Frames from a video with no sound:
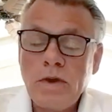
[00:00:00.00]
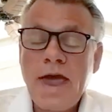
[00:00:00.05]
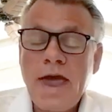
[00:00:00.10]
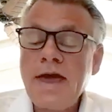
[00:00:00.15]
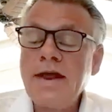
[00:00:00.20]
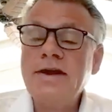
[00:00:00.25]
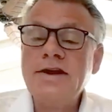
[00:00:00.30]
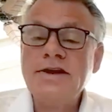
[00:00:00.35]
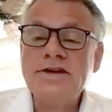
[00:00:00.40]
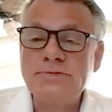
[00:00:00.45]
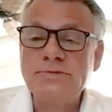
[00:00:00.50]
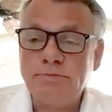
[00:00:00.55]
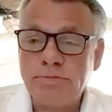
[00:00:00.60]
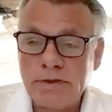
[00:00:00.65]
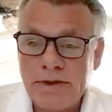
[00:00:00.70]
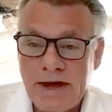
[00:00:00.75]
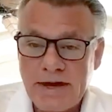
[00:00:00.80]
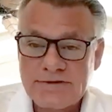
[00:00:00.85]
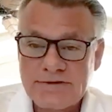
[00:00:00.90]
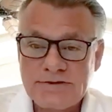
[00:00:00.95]
Canada's
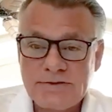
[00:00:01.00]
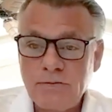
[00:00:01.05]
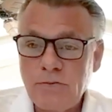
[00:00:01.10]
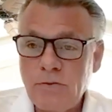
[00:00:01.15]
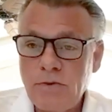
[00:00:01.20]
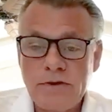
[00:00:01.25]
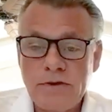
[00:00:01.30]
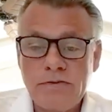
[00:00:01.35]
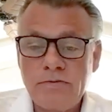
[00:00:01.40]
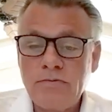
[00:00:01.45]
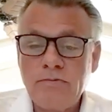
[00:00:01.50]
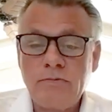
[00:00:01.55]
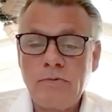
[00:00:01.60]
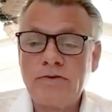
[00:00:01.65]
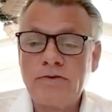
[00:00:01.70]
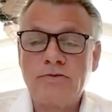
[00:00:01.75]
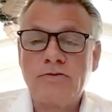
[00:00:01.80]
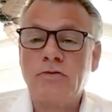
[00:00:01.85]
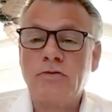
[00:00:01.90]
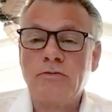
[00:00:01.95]
blessed with,
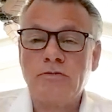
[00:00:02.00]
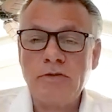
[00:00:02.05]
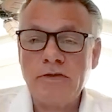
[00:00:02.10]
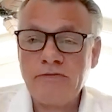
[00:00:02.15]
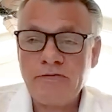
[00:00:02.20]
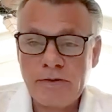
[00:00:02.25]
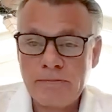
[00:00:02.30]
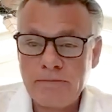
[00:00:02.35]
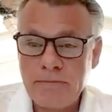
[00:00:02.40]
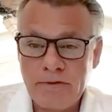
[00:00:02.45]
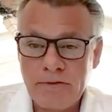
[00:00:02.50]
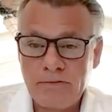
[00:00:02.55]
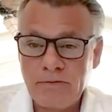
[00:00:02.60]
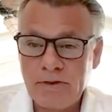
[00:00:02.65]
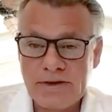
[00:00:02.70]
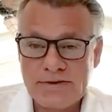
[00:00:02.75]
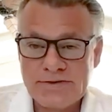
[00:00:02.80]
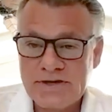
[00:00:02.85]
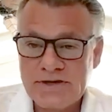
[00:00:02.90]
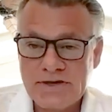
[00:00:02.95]
with terrific
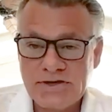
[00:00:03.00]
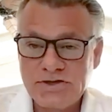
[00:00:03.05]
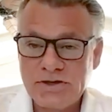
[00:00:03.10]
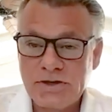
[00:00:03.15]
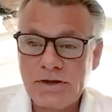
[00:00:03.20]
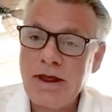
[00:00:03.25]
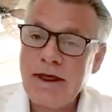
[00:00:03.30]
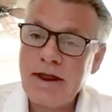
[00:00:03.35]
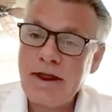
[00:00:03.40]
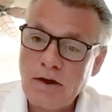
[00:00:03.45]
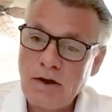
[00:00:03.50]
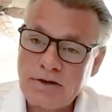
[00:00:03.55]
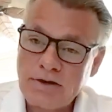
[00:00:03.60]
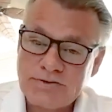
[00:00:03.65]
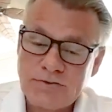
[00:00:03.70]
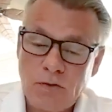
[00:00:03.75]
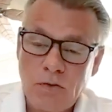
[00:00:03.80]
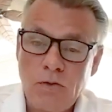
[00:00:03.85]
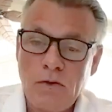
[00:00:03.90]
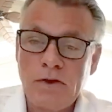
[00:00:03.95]
mineralization and
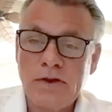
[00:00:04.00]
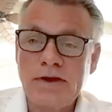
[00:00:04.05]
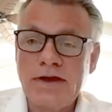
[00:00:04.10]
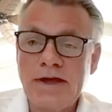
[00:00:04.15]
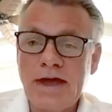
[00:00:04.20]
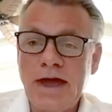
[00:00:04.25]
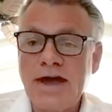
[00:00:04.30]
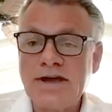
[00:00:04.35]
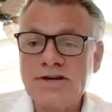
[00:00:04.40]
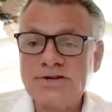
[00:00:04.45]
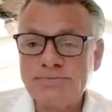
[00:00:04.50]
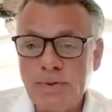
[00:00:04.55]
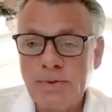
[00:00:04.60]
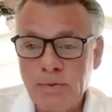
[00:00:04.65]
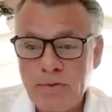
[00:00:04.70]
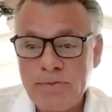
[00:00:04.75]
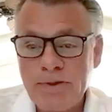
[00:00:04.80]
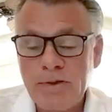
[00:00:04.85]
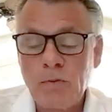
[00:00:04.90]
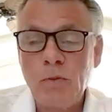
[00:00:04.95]
also oil and gas, but
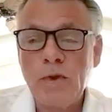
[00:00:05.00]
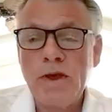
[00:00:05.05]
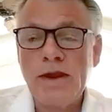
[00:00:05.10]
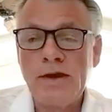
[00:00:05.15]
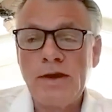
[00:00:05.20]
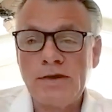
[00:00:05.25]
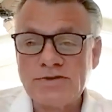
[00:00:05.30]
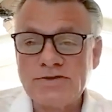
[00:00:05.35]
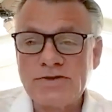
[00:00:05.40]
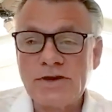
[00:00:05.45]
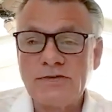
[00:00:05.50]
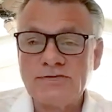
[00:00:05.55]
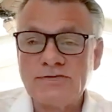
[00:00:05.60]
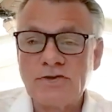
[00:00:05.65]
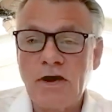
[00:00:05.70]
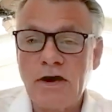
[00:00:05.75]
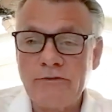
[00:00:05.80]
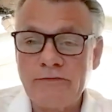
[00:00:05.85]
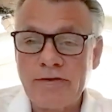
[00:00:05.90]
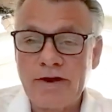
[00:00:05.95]
we've been weaning ourselves
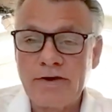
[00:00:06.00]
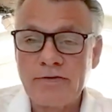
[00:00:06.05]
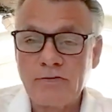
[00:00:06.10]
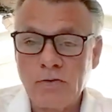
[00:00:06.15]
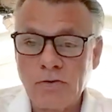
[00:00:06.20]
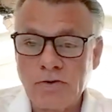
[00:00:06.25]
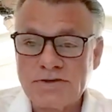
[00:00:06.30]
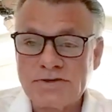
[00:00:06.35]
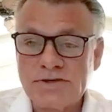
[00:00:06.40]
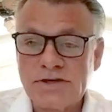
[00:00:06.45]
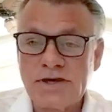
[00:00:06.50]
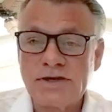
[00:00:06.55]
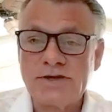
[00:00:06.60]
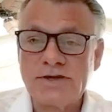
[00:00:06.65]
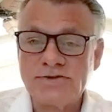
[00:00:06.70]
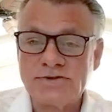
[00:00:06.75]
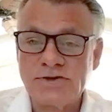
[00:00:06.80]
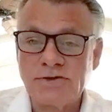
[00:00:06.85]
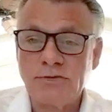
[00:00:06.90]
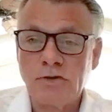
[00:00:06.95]
off that, of course, to get
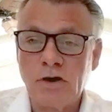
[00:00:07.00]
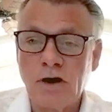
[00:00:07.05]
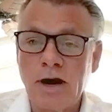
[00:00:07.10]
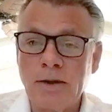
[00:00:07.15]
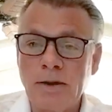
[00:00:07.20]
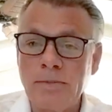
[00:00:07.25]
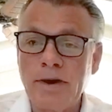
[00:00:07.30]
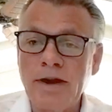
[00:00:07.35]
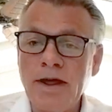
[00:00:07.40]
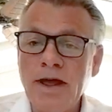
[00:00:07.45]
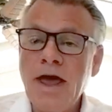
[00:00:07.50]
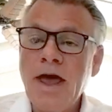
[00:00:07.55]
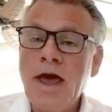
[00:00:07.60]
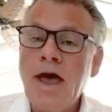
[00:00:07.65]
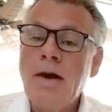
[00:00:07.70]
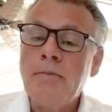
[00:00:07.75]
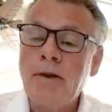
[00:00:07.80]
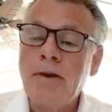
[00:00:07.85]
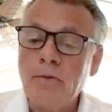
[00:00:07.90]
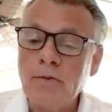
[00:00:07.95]
to zero carbon.
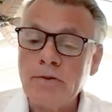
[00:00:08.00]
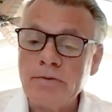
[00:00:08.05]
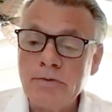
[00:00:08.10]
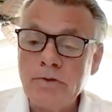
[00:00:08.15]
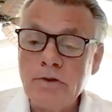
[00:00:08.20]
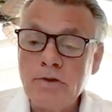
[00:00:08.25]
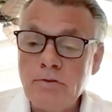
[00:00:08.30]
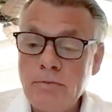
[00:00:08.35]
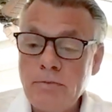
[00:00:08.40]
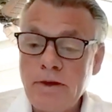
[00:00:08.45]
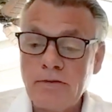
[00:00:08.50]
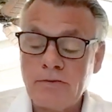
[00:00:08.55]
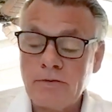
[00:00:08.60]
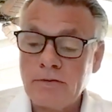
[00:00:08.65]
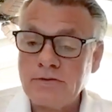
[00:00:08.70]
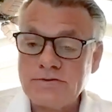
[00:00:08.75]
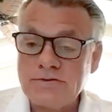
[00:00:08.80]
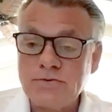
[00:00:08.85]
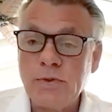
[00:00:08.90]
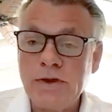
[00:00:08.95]
But with new
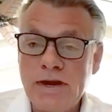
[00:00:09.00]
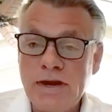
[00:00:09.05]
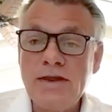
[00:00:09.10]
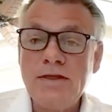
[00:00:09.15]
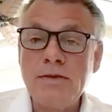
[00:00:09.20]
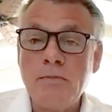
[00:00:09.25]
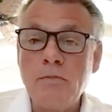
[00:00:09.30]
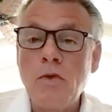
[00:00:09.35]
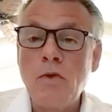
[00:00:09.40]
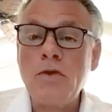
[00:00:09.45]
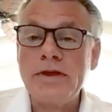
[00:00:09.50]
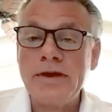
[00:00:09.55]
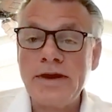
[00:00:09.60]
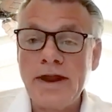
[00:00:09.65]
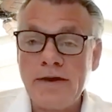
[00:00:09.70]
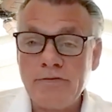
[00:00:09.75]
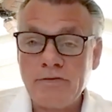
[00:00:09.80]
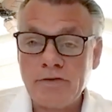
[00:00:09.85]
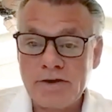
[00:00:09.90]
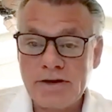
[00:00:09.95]
minerals, we need them more than
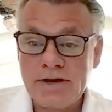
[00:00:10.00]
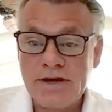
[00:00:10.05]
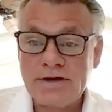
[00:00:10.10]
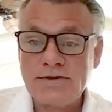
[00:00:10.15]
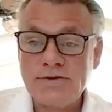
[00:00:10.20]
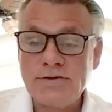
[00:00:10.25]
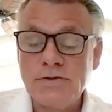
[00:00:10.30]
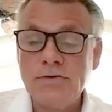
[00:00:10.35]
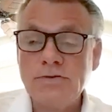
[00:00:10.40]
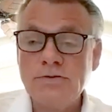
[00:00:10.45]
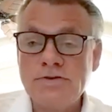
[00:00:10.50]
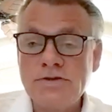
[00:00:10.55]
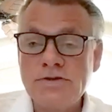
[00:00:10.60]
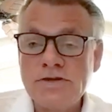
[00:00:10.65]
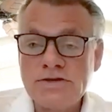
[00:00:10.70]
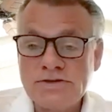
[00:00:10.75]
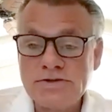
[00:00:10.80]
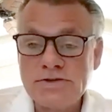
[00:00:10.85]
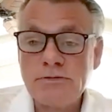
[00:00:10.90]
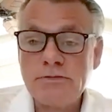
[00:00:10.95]
ever to get to,
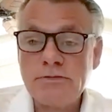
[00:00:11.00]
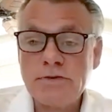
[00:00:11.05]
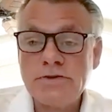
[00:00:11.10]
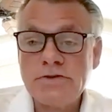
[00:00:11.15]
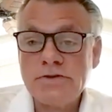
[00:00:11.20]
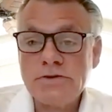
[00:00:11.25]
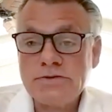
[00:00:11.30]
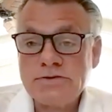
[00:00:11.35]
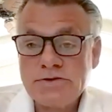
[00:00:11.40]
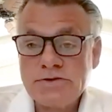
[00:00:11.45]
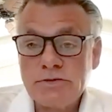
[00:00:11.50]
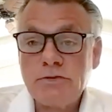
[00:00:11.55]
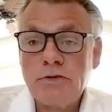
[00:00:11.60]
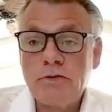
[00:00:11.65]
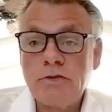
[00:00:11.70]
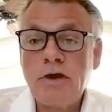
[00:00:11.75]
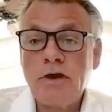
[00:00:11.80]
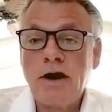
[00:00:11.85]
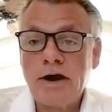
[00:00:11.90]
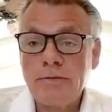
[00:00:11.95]
to zero to zero
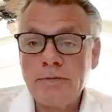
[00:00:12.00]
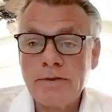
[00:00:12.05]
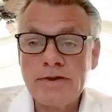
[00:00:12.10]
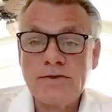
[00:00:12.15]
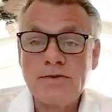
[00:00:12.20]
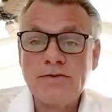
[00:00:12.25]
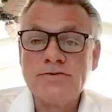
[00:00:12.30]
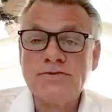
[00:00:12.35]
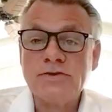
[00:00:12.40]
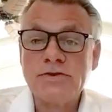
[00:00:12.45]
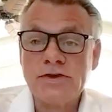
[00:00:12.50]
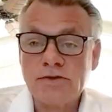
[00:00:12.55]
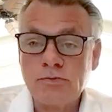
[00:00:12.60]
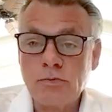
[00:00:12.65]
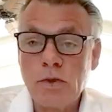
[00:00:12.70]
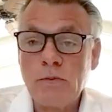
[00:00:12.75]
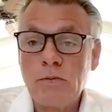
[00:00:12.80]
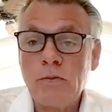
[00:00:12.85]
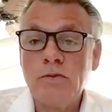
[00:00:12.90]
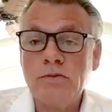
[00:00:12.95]
carbon. Those are the
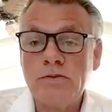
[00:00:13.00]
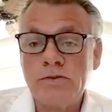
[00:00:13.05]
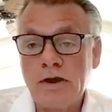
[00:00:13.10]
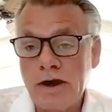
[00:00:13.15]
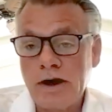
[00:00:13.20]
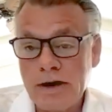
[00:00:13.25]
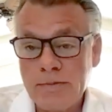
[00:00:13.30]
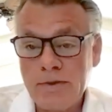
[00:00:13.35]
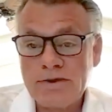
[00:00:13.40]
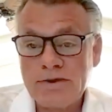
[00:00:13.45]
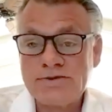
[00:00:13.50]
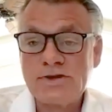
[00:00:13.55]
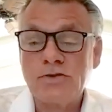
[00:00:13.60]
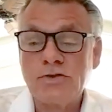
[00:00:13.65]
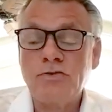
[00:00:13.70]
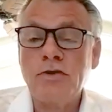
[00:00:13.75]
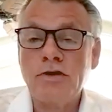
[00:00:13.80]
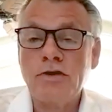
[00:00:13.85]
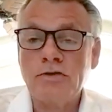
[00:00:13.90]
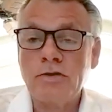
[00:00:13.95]
what we'll talk about as the
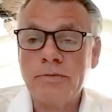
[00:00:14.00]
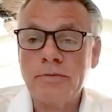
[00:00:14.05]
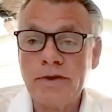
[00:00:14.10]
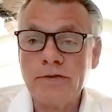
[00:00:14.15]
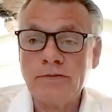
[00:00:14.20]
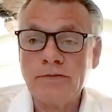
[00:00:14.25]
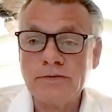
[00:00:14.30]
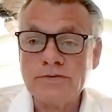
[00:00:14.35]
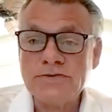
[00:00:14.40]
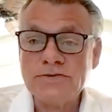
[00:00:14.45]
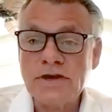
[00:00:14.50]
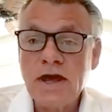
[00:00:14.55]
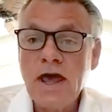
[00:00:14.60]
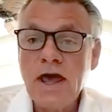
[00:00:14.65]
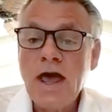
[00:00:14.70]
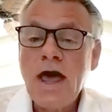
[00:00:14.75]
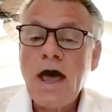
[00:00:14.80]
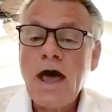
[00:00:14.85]
critical minerals.